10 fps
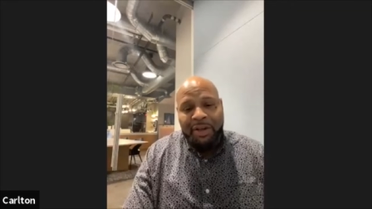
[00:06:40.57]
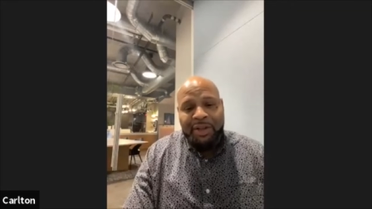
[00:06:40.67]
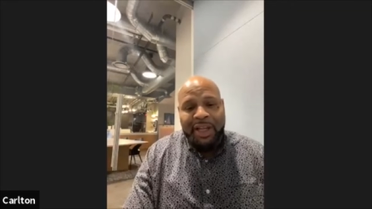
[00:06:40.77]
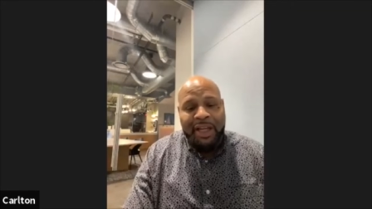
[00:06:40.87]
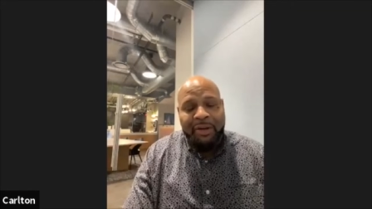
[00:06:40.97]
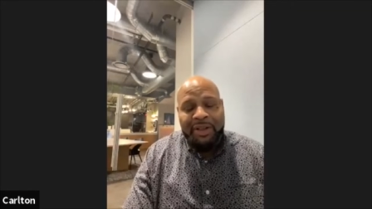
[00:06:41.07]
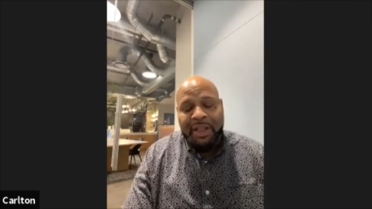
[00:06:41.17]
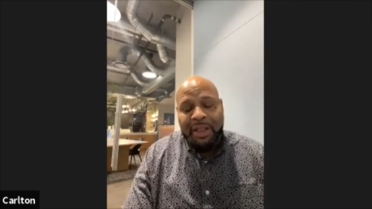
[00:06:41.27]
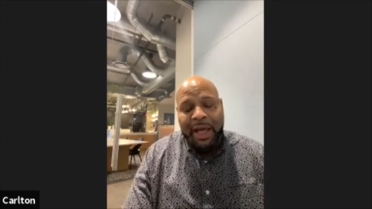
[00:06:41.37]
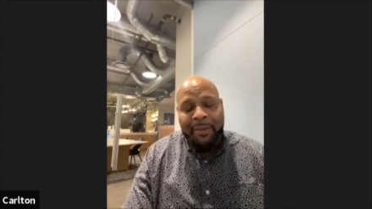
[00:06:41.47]
checking over to
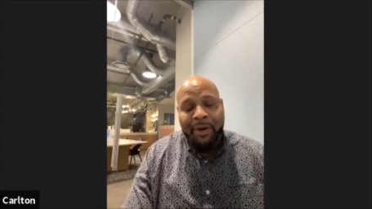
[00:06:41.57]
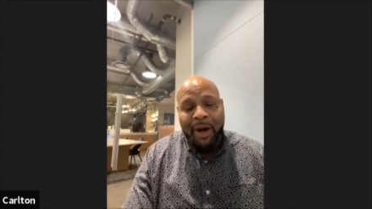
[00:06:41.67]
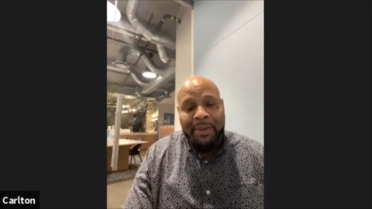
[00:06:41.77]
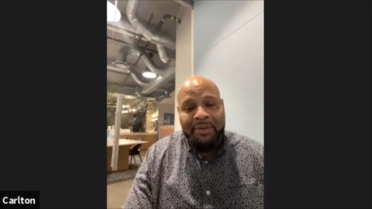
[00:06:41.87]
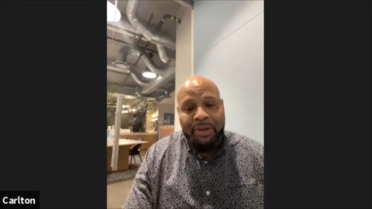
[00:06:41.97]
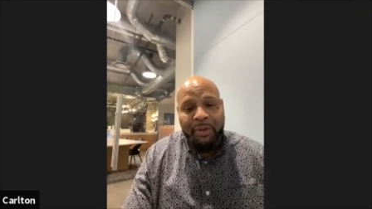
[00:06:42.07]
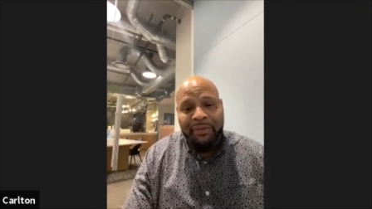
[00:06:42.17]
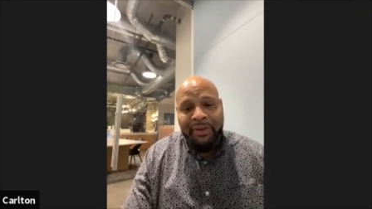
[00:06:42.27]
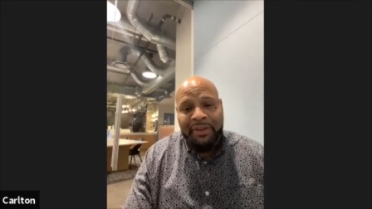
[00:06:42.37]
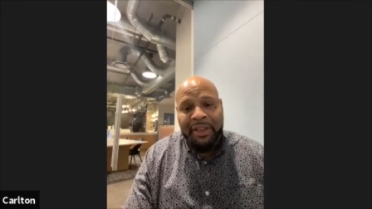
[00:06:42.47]
see a lot of properties for
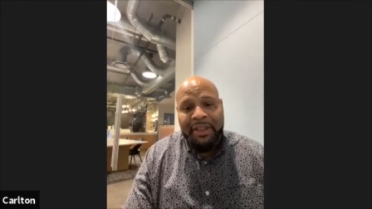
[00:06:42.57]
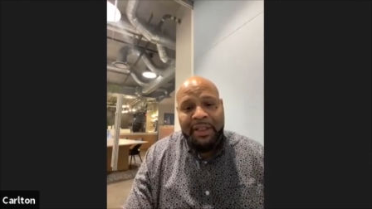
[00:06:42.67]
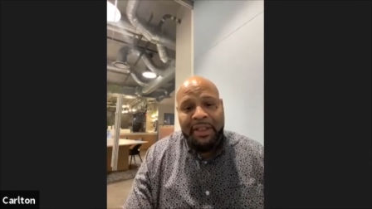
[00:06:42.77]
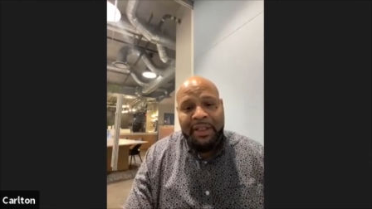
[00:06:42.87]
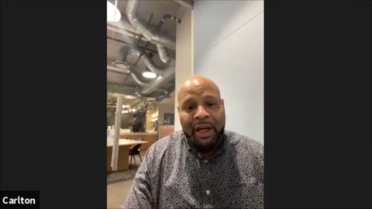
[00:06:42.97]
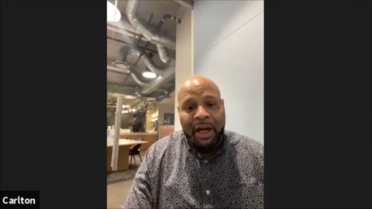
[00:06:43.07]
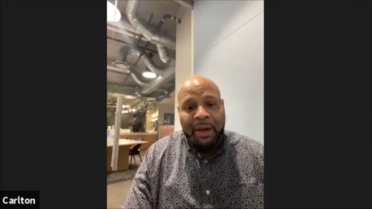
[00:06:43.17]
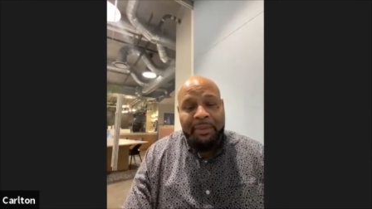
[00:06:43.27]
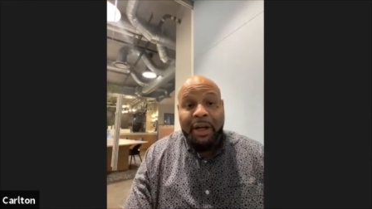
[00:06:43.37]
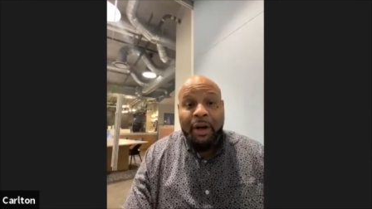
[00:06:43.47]
350
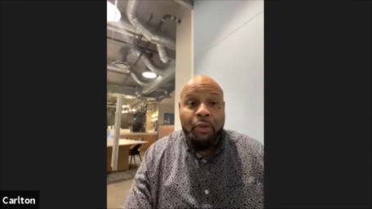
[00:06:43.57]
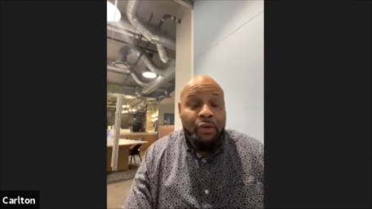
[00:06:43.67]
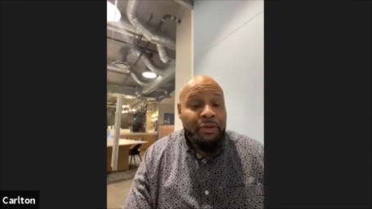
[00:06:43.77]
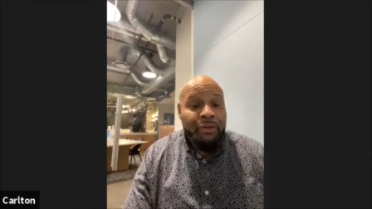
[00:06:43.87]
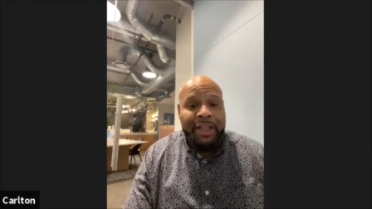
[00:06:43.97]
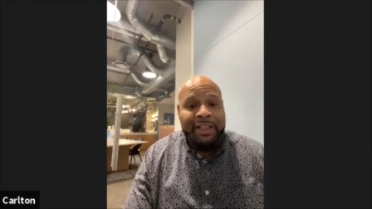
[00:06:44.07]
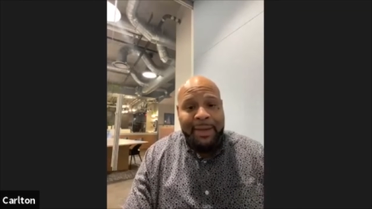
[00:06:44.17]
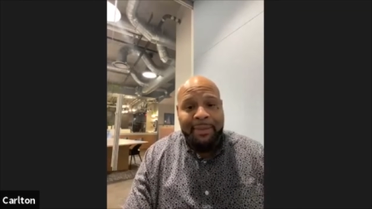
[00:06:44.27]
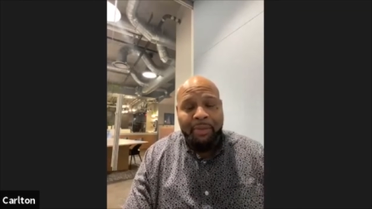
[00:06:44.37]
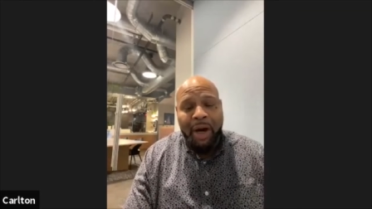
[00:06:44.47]
that are move-in ready
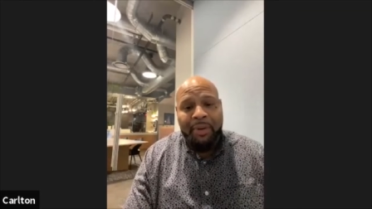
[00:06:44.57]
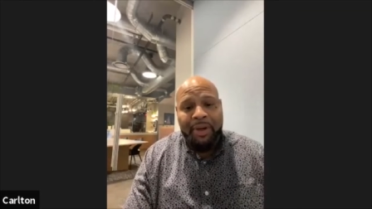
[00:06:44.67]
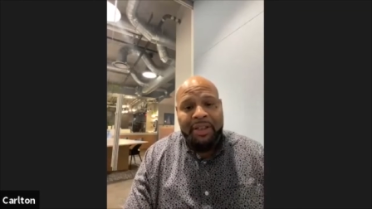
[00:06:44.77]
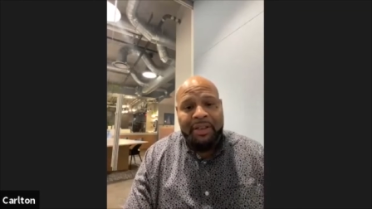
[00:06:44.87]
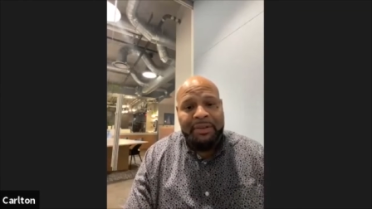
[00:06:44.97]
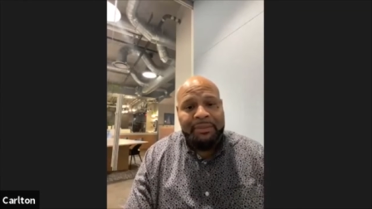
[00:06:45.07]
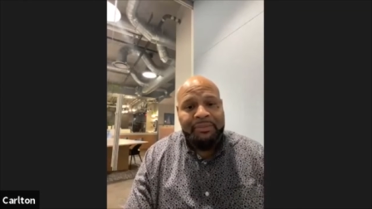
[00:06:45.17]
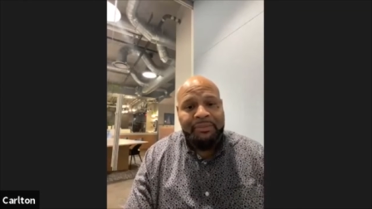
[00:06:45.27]
type of properties.